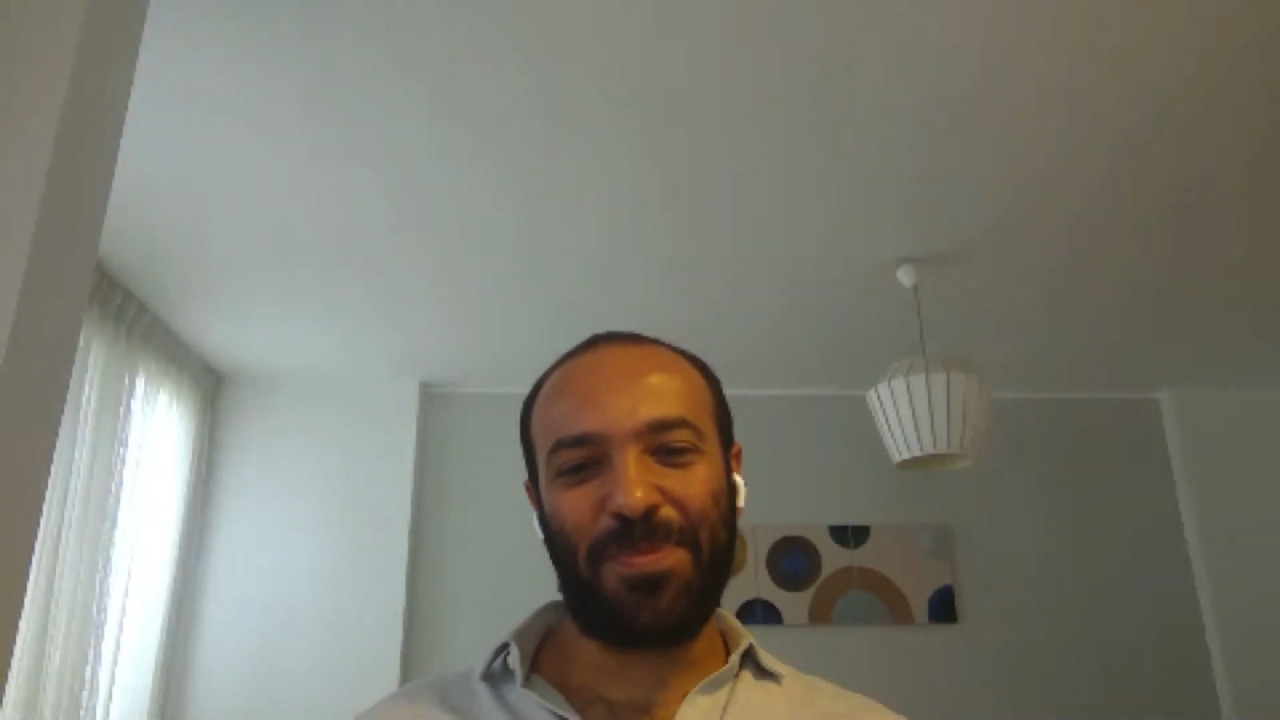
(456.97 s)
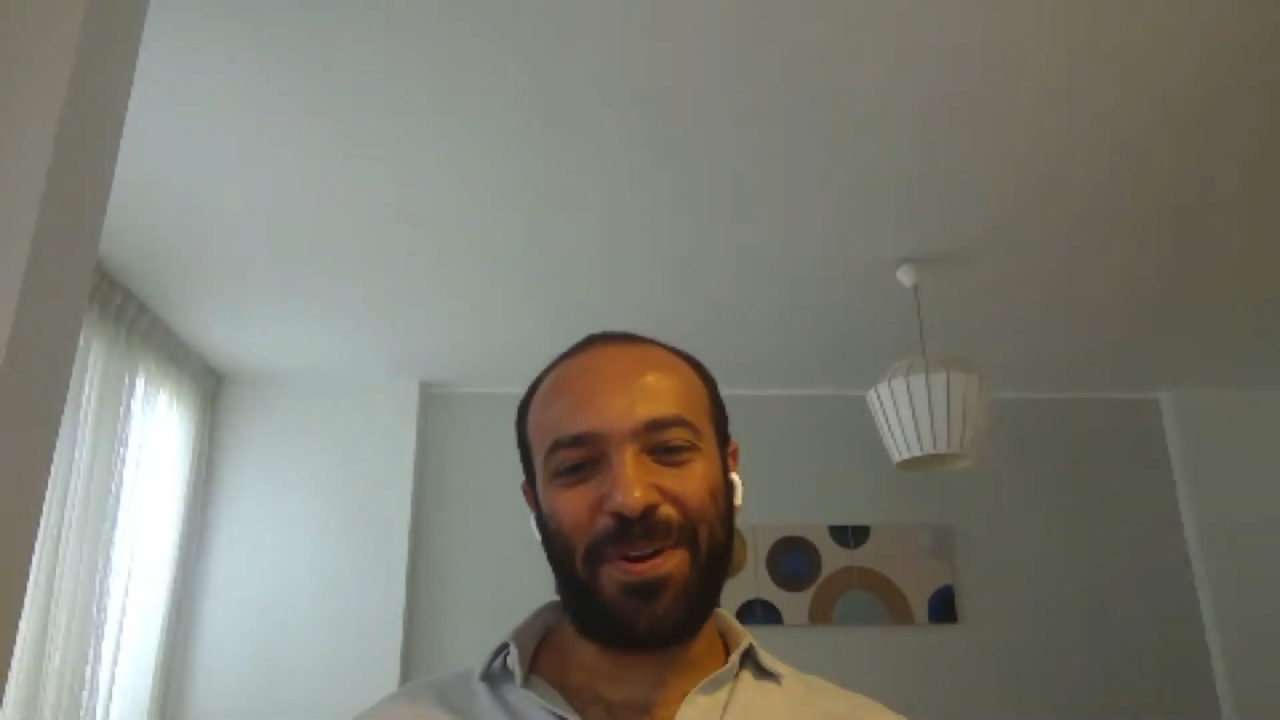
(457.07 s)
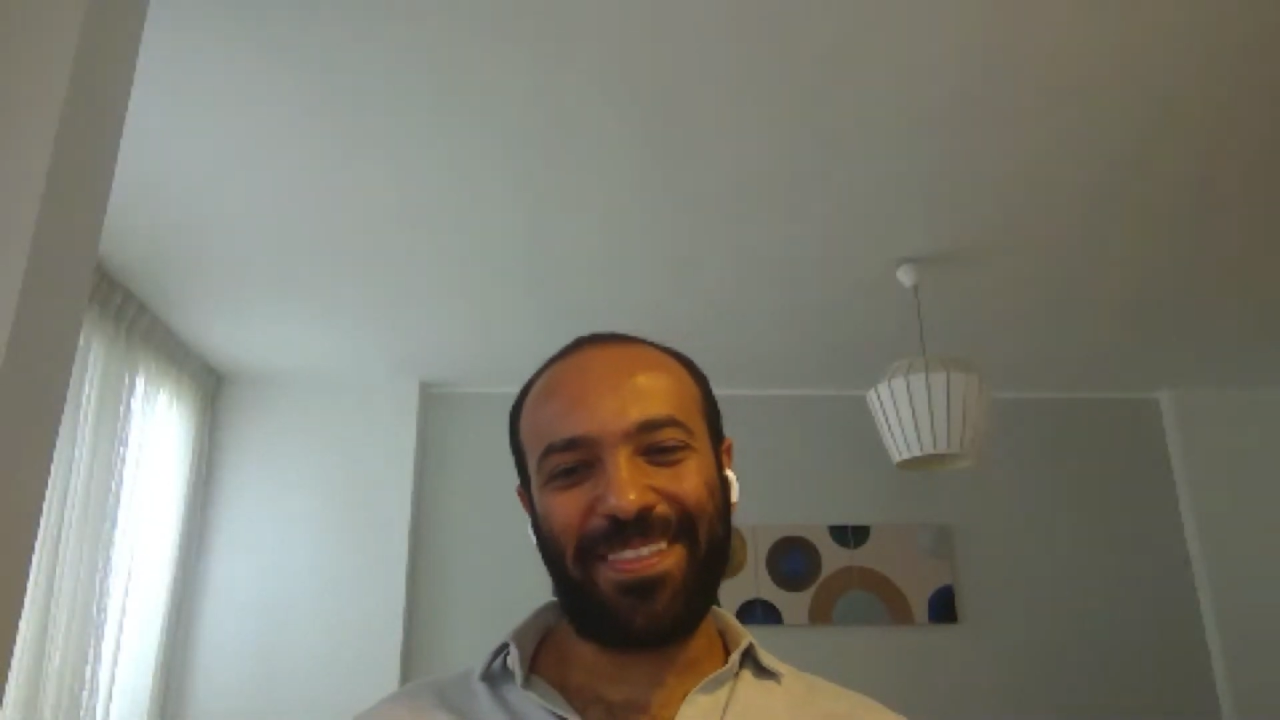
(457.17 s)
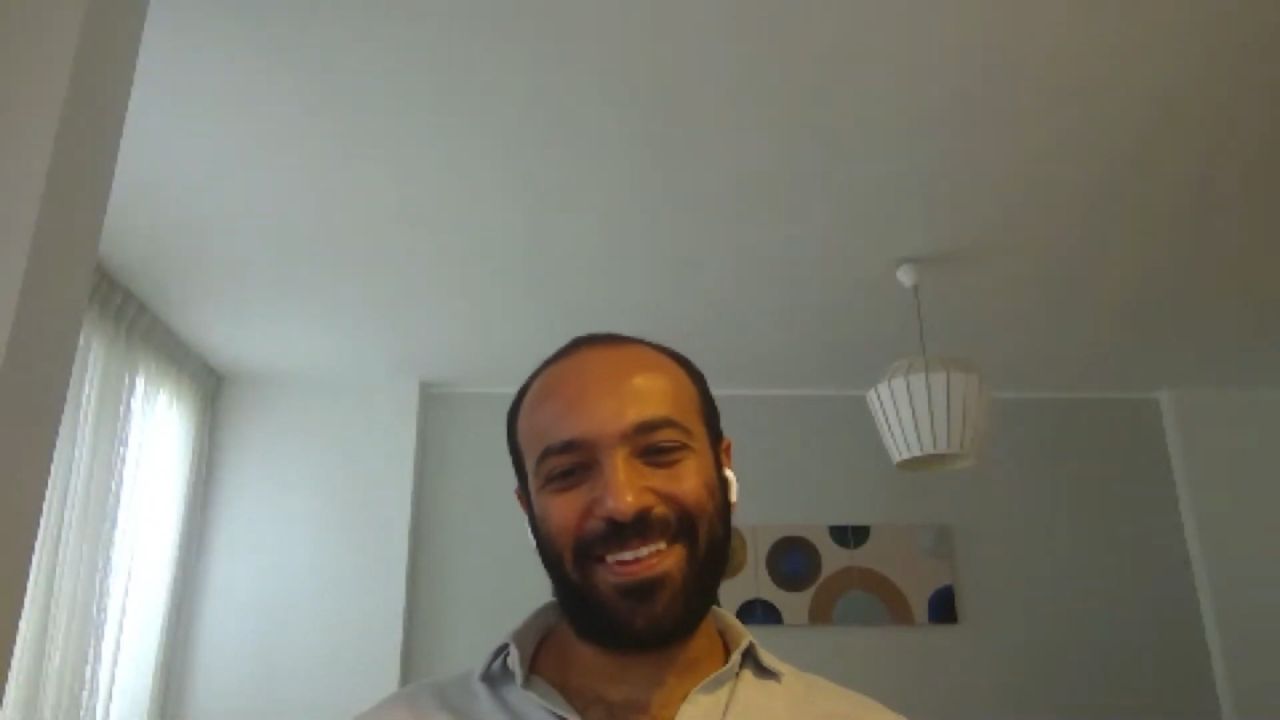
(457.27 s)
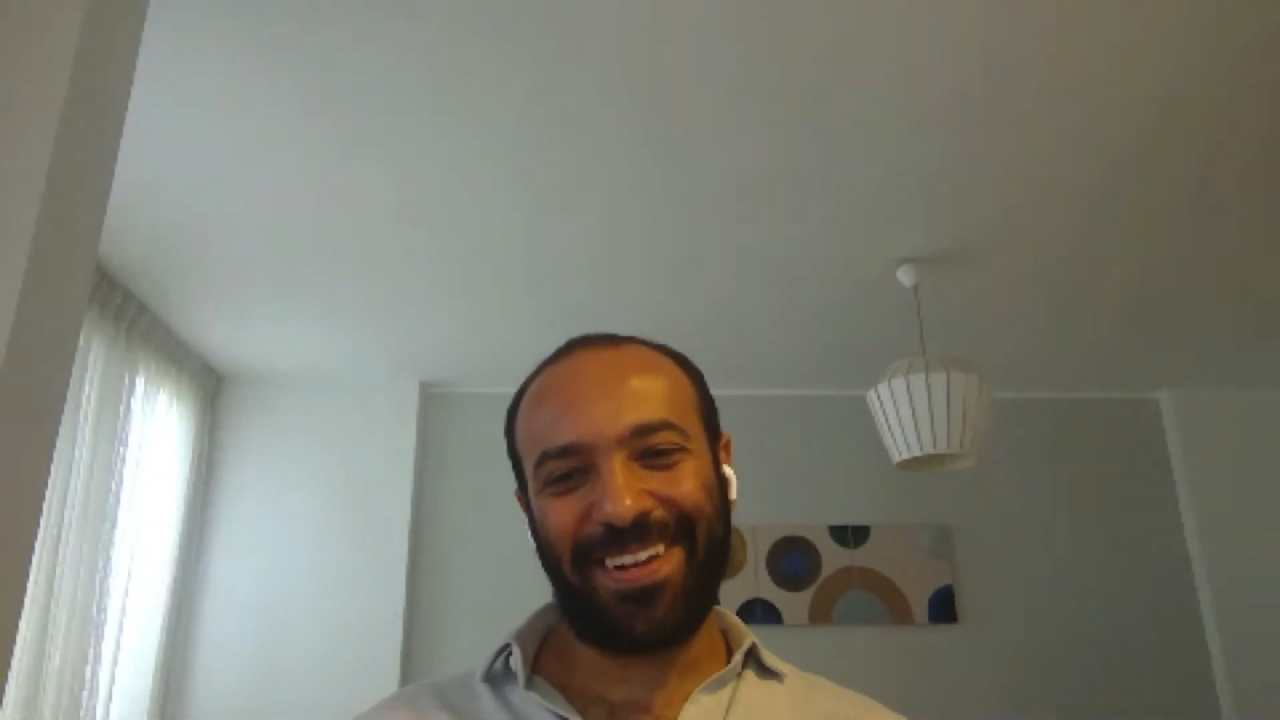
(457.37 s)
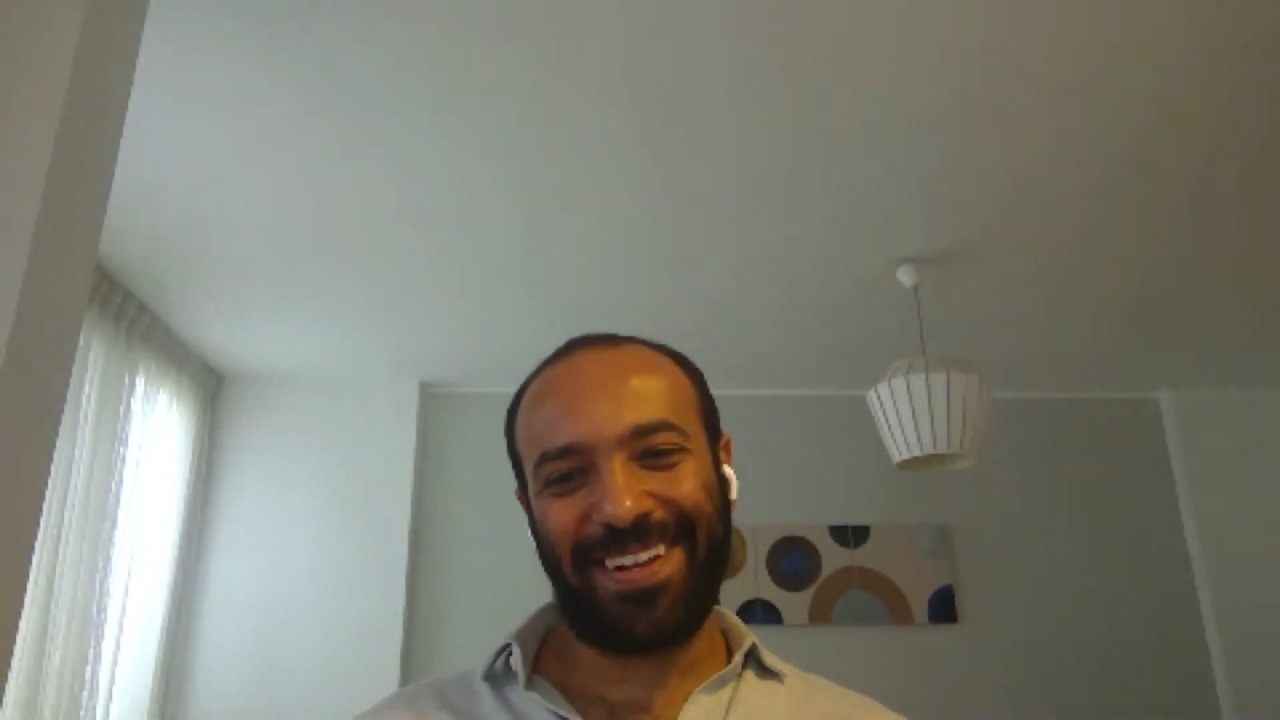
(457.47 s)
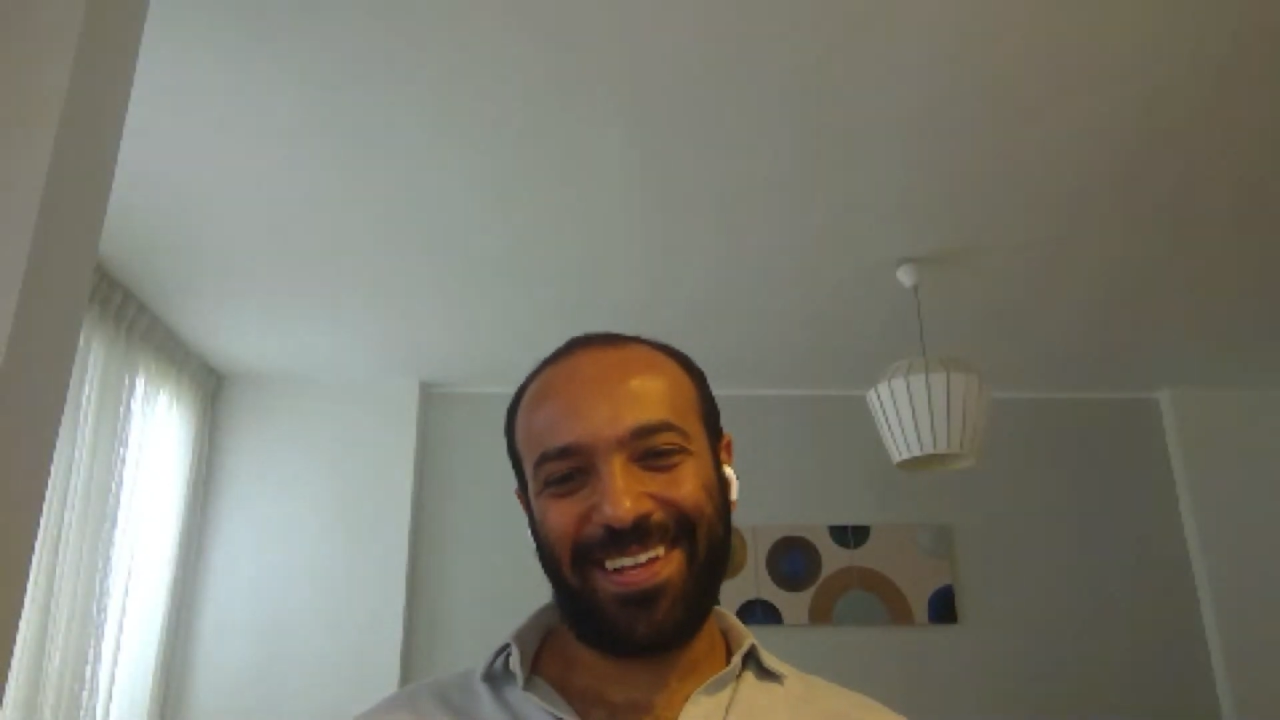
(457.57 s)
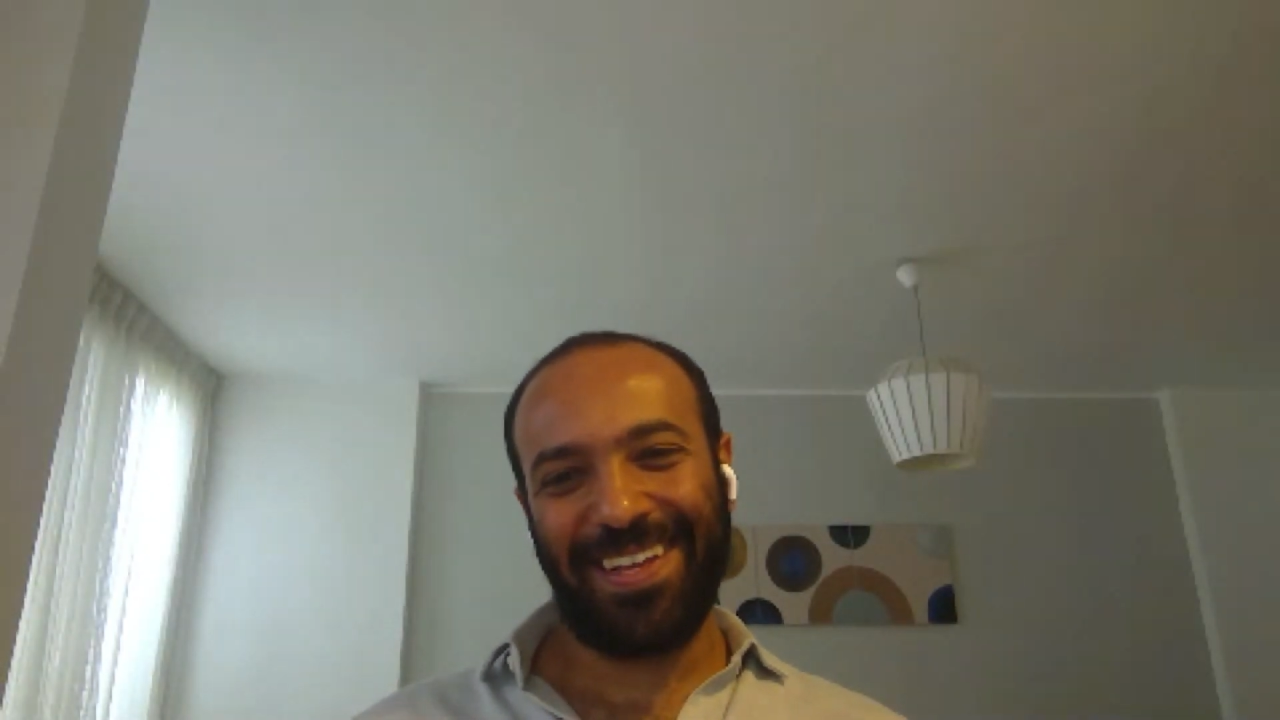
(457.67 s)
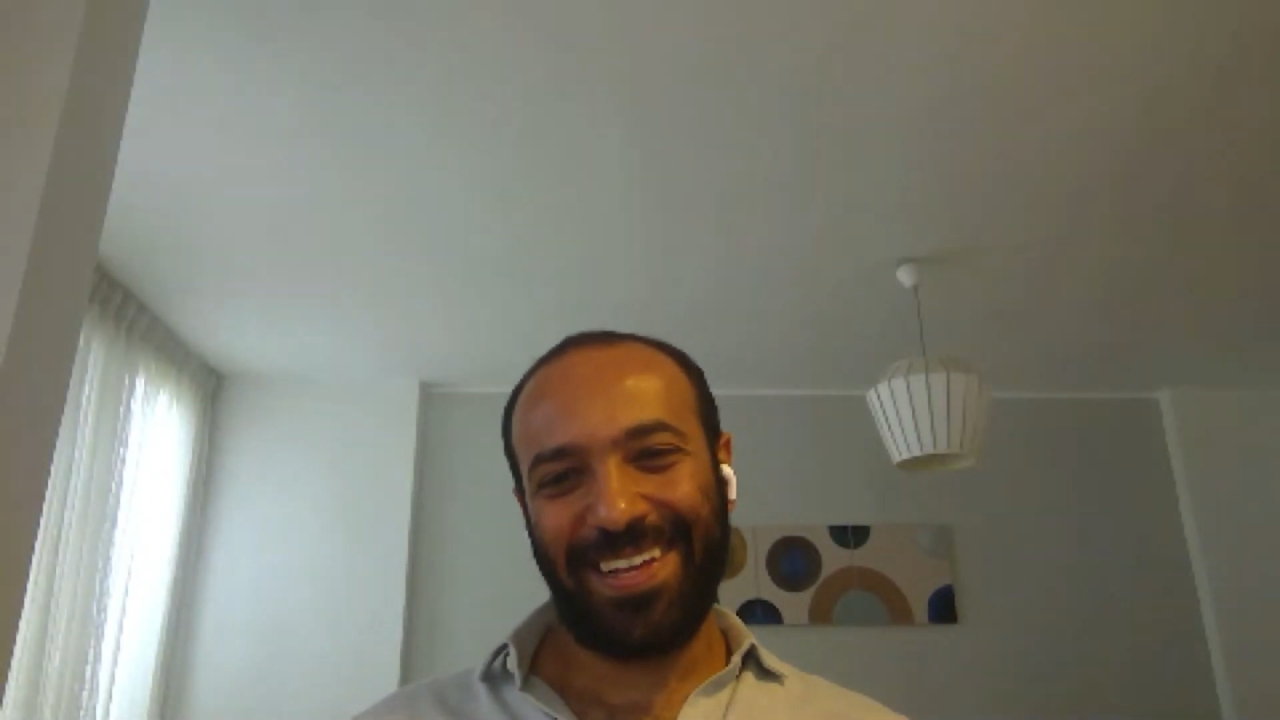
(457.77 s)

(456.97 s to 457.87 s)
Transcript: partner?